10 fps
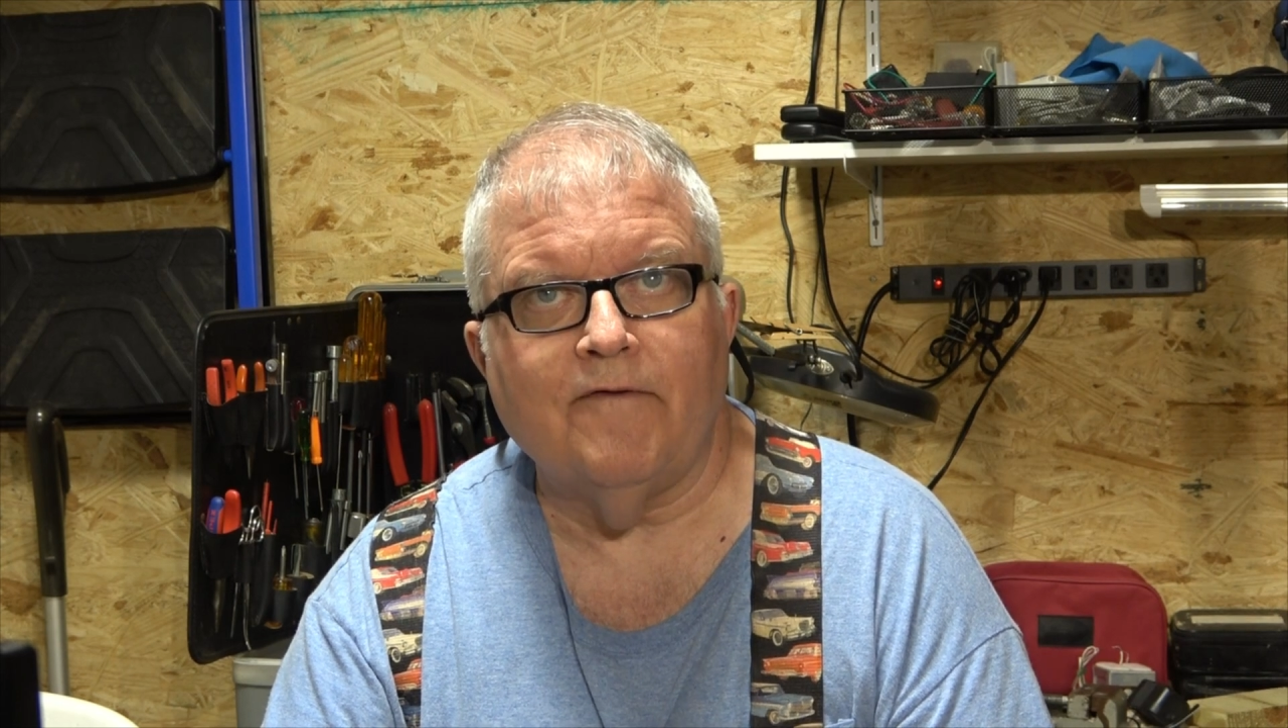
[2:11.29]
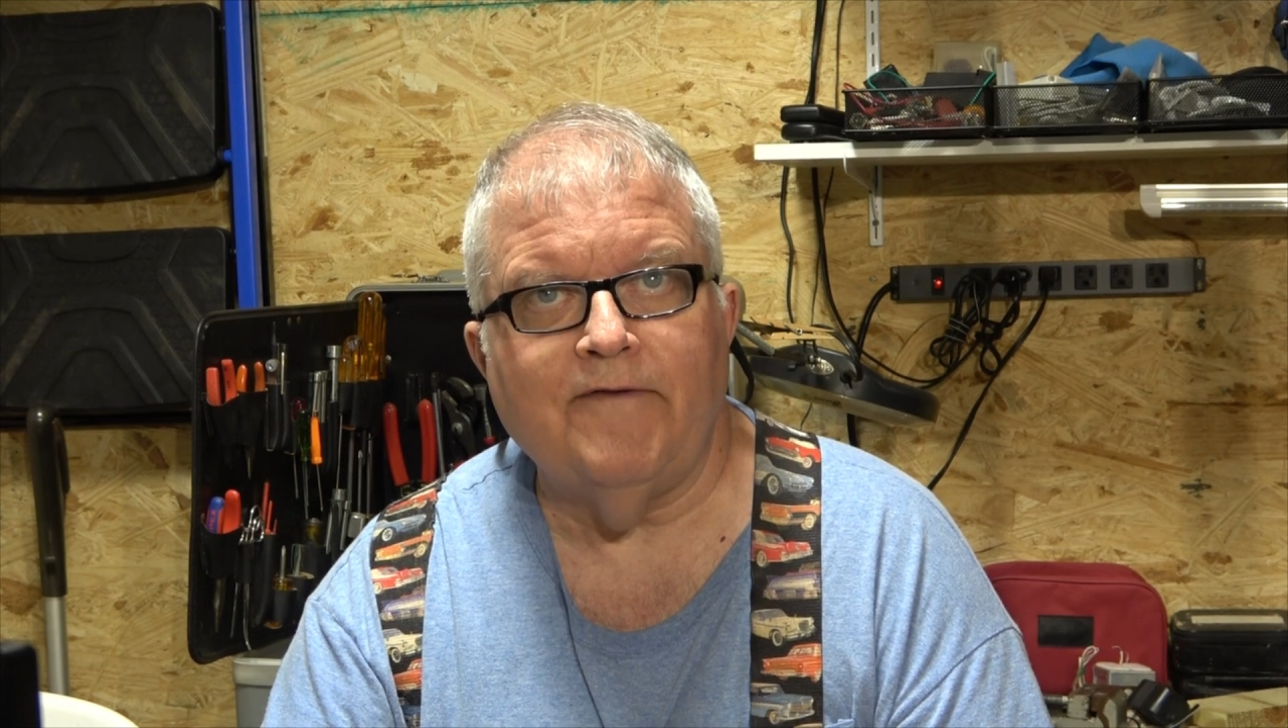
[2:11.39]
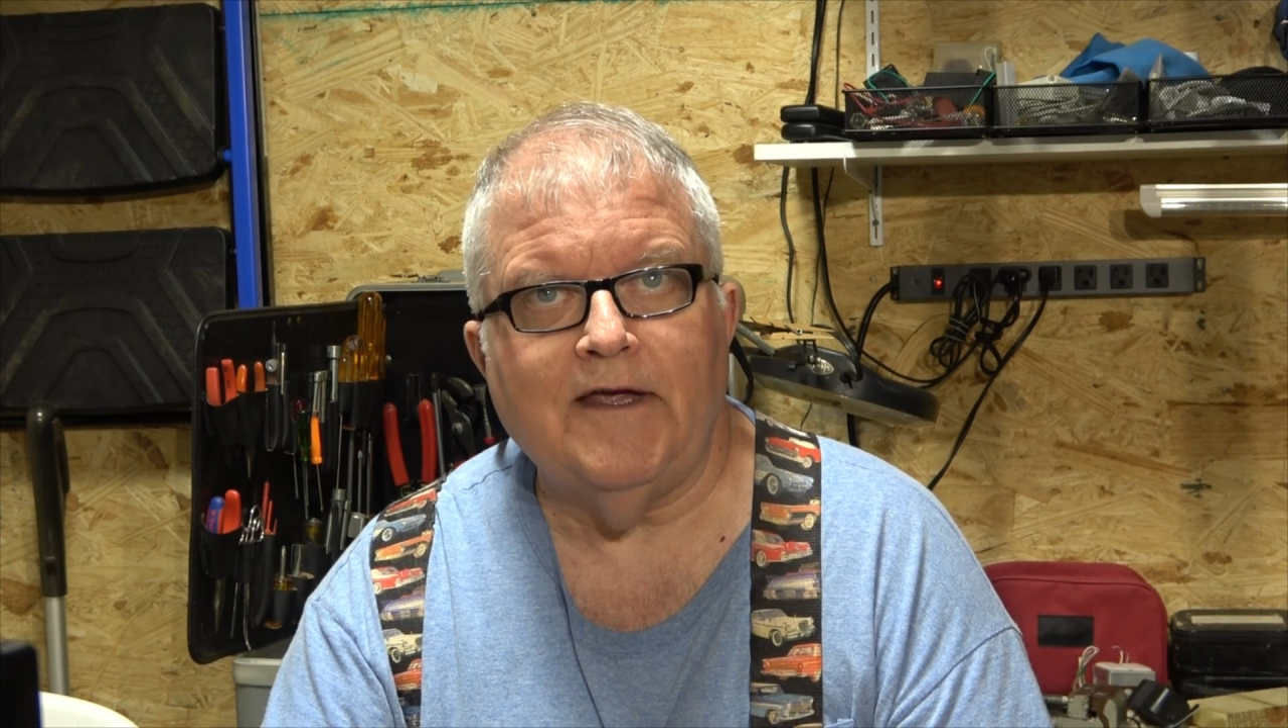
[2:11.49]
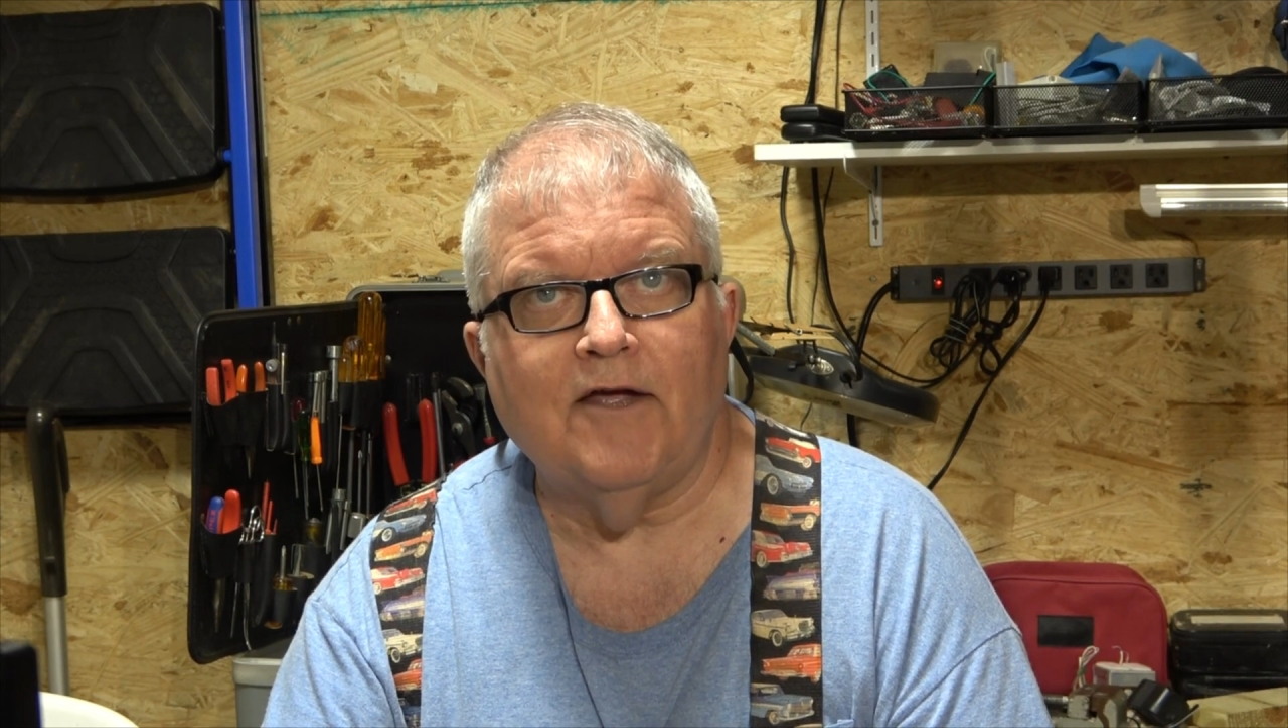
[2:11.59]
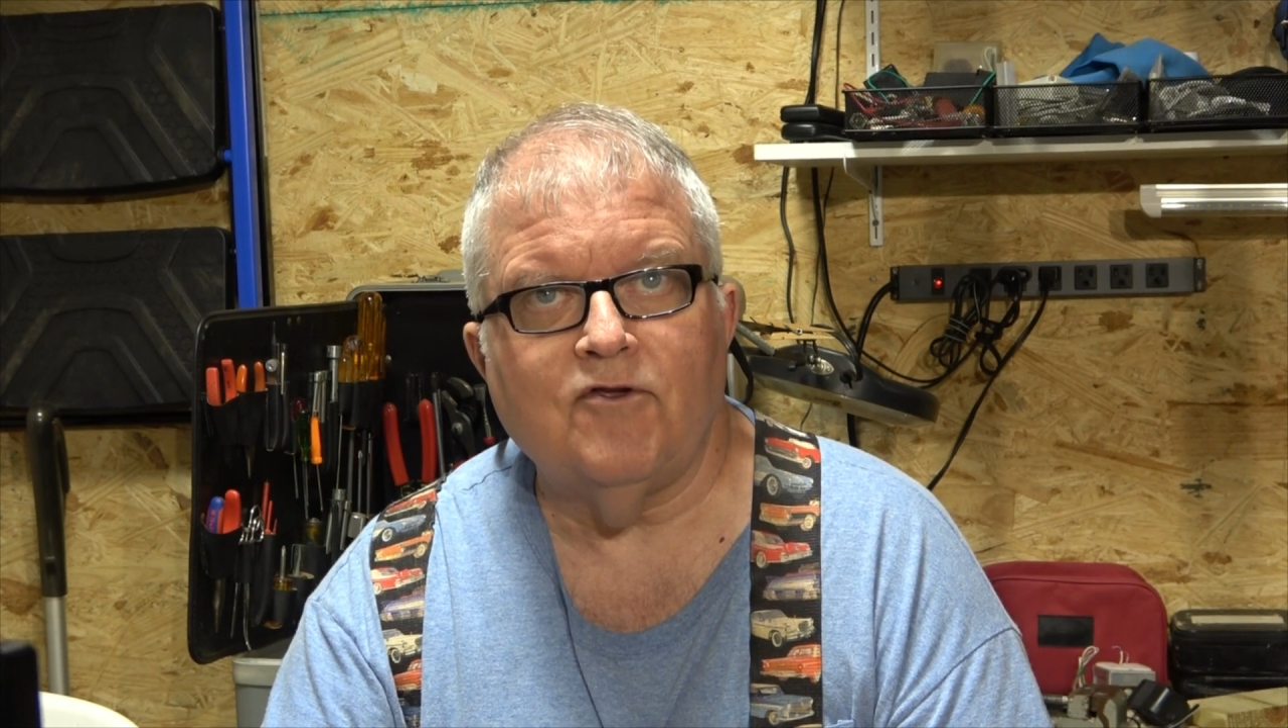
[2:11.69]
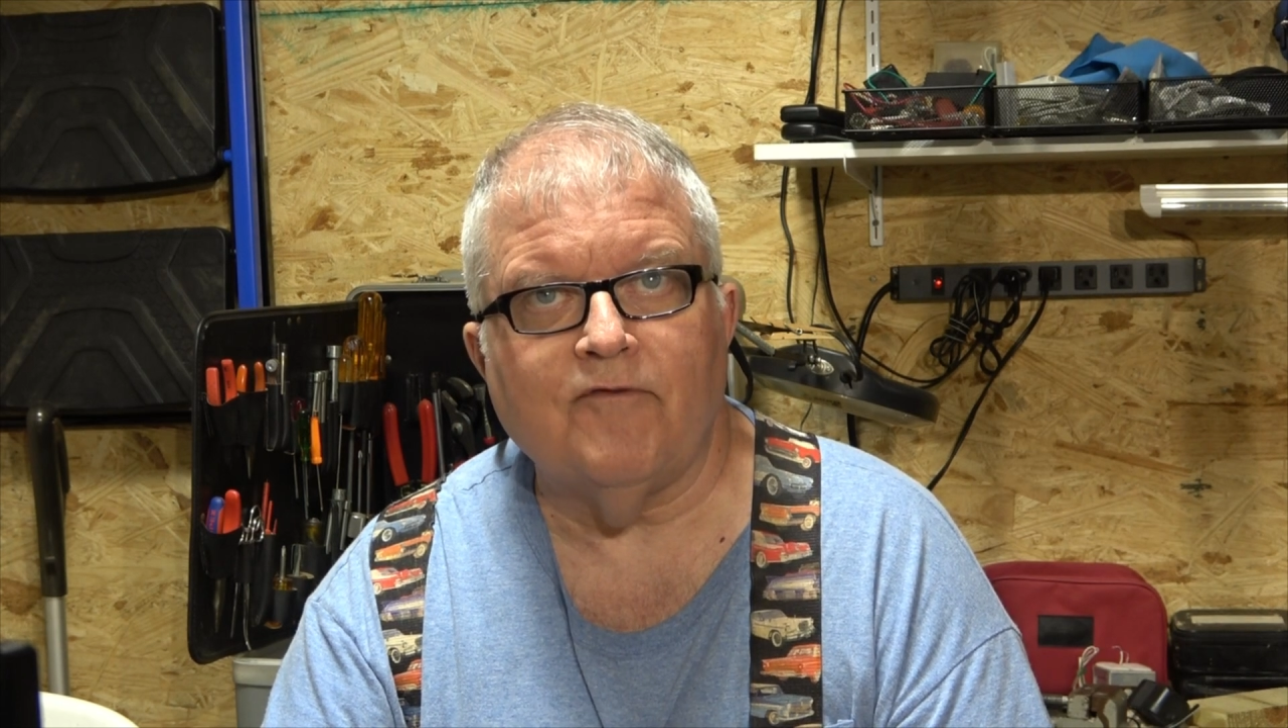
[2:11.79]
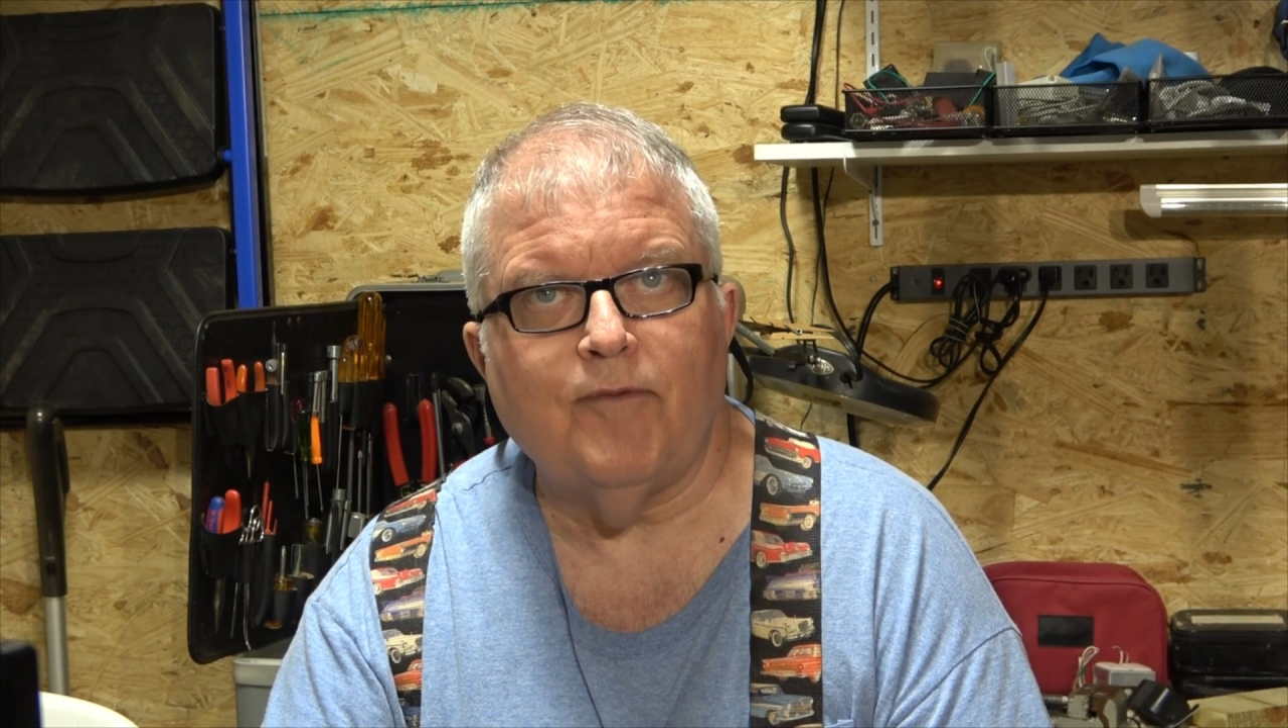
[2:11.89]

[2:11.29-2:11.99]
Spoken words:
VHF